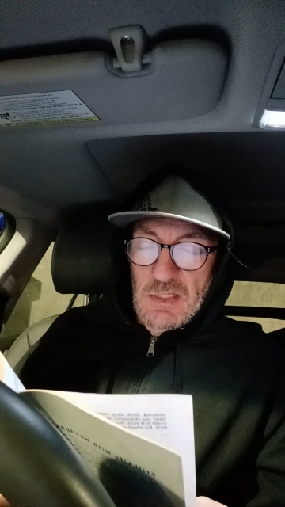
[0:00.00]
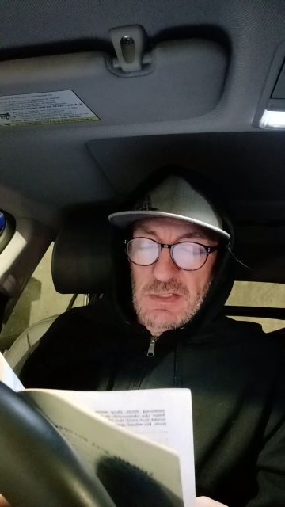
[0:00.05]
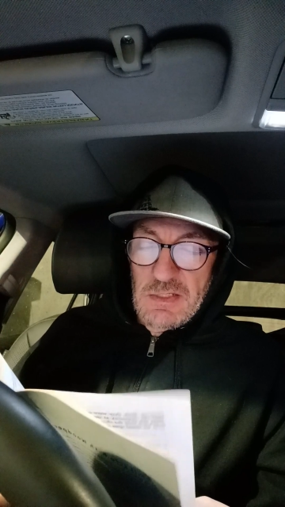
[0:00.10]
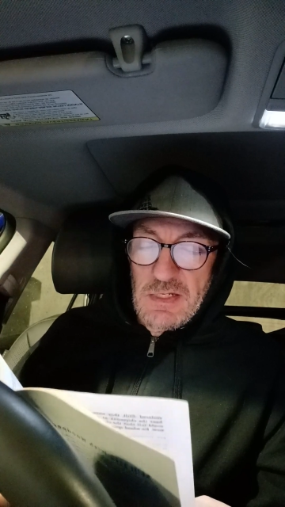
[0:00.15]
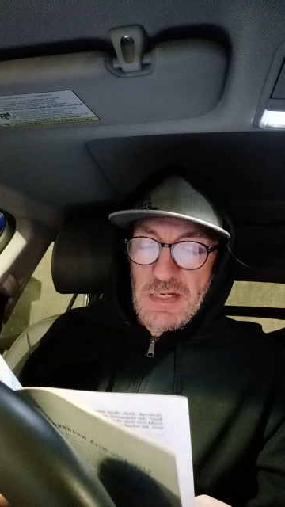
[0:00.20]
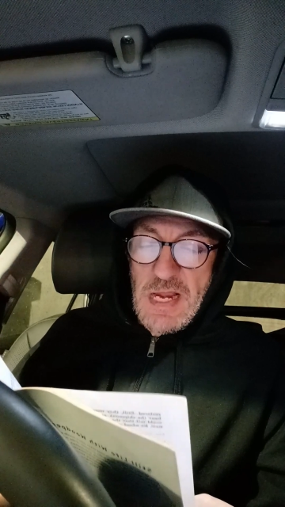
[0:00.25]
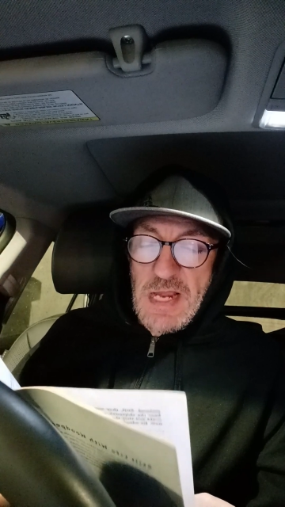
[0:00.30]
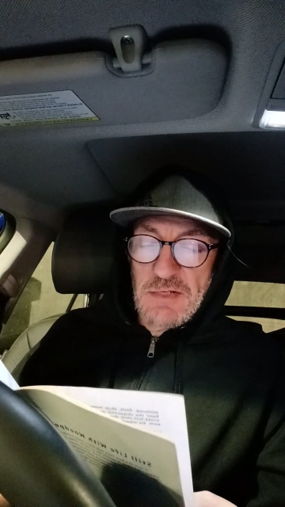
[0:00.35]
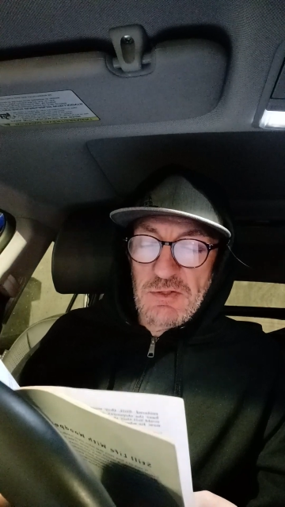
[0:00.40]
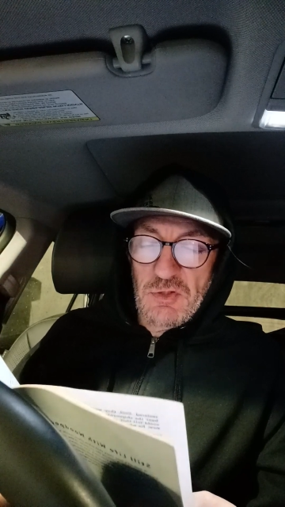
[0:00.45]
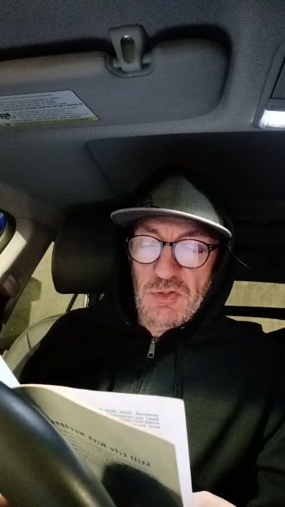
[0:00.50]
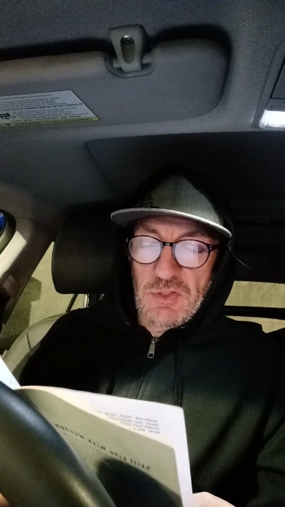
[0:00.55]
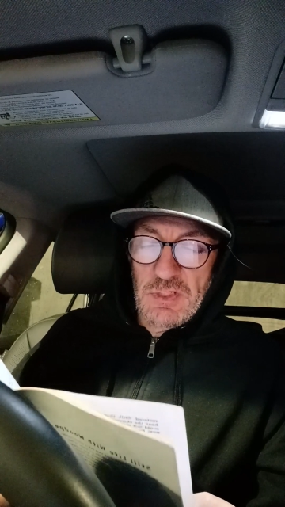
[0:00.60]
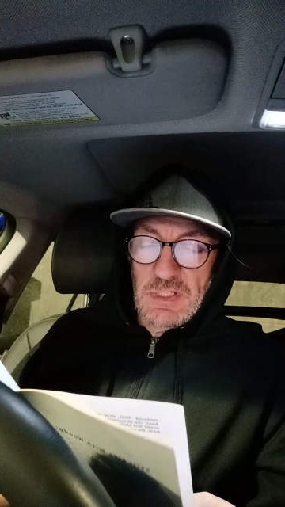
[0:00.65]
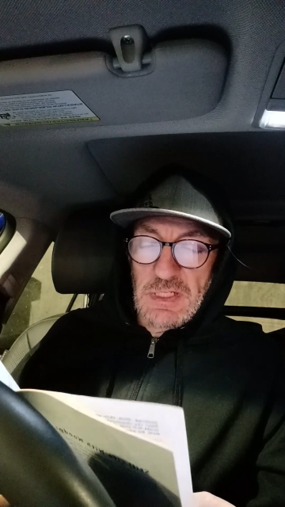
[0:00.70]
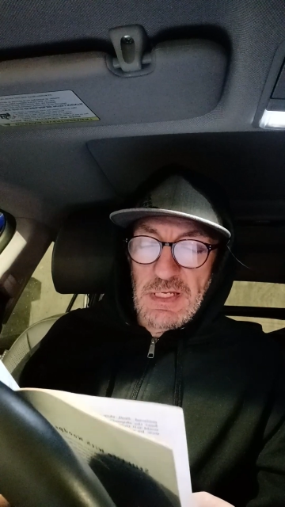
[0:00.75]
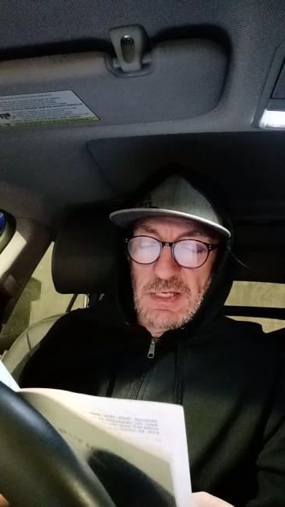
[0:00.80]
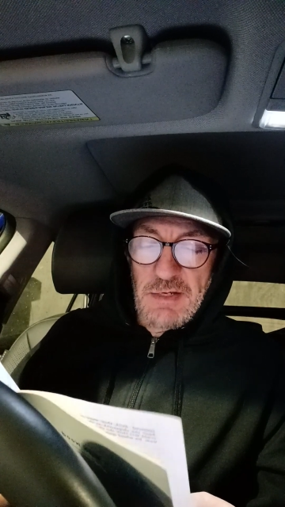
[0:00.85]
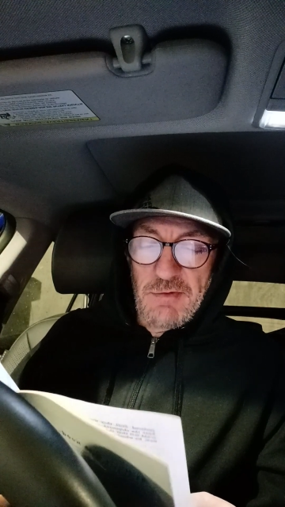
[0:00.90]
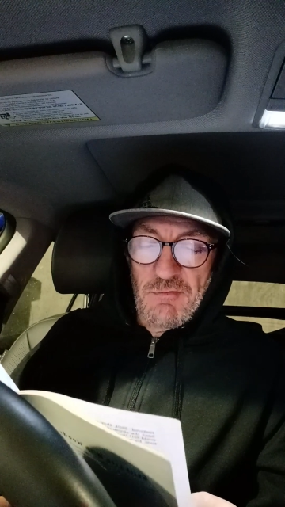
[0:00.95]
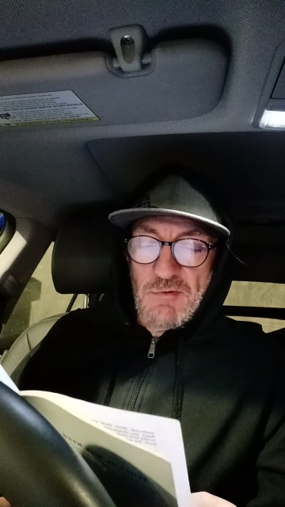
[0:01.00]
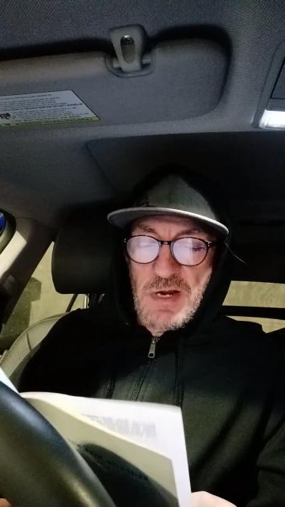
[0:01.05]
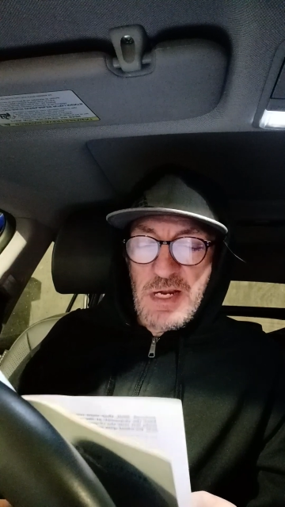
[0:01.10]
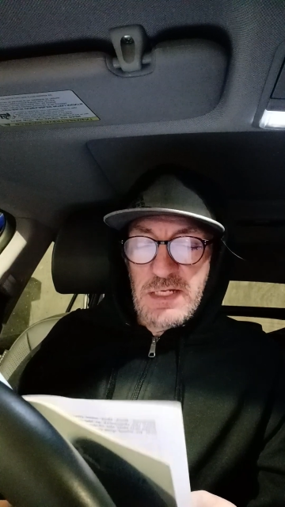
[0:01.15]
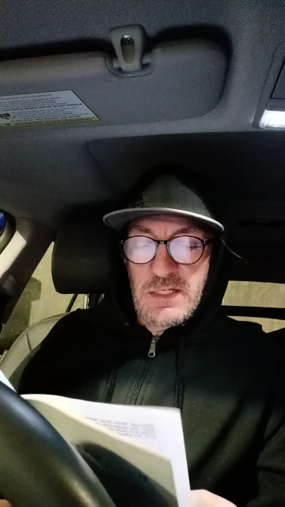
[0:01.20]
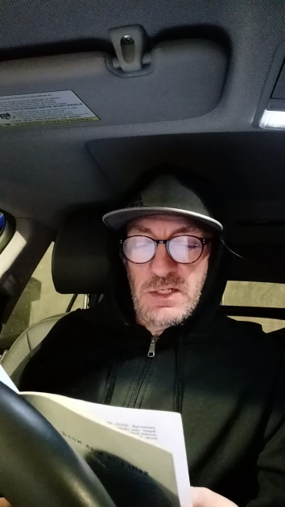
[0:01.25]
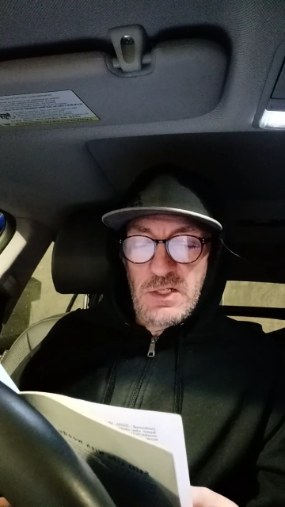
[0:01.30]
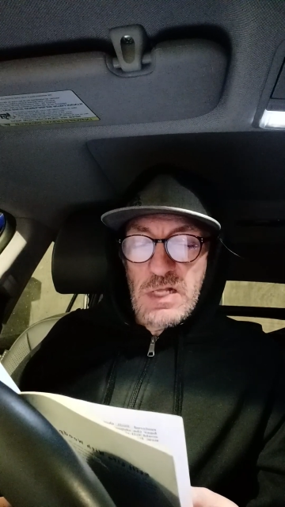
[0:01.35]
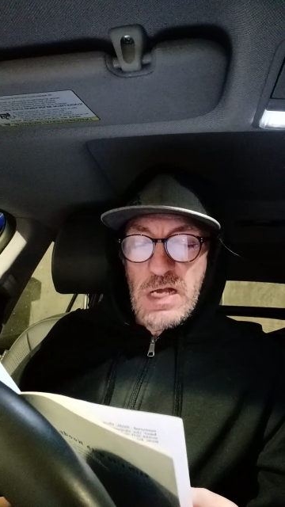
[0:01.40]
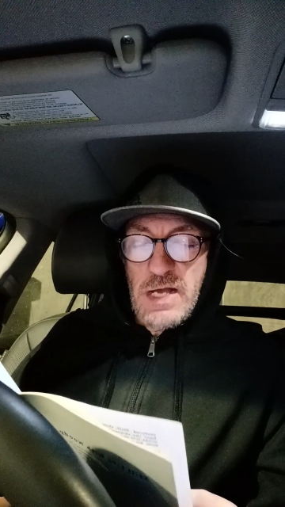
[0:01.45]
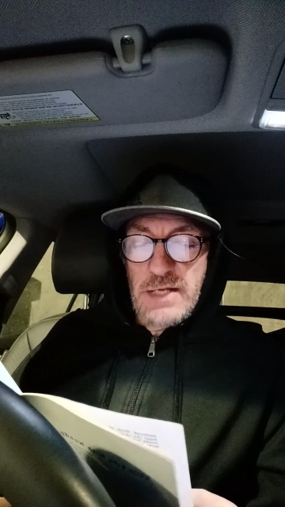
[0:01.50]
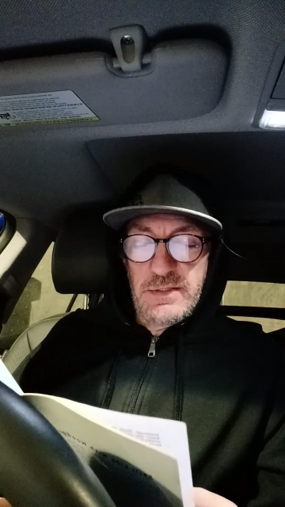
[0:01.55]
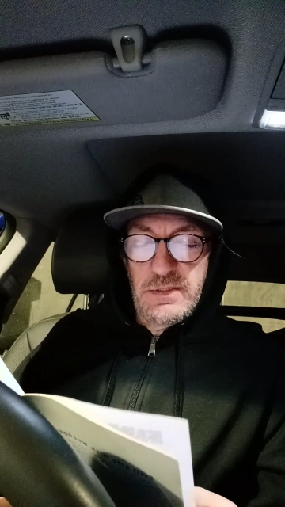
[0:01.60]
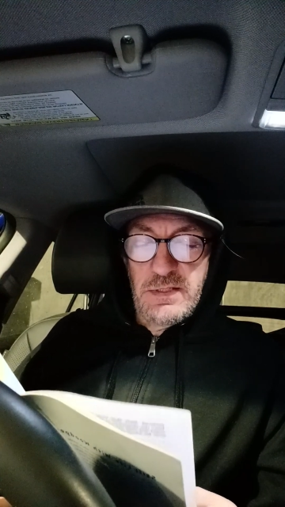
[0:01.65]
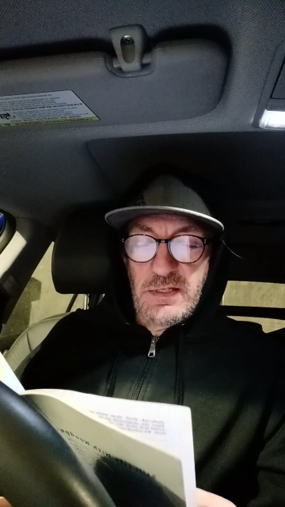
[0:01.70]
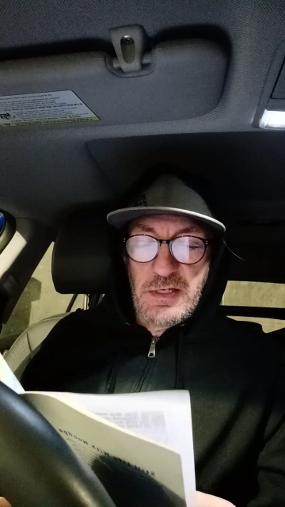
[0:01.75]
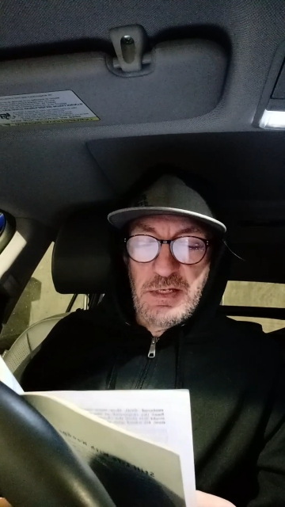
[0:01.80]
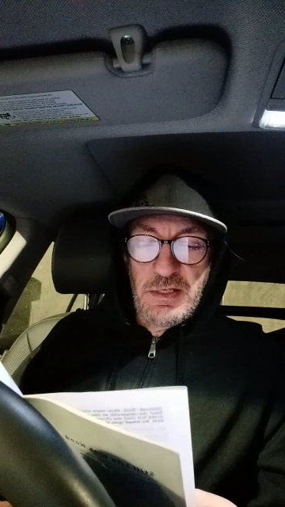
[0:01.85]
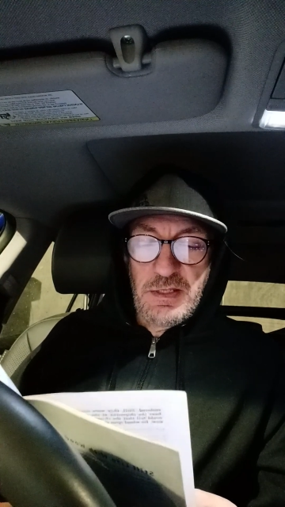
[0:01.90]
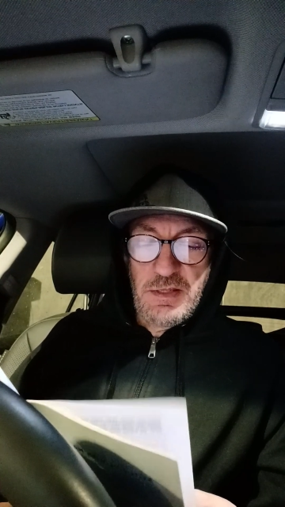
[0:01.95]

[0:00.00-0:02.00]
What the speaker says: Naturally, it rained a lot.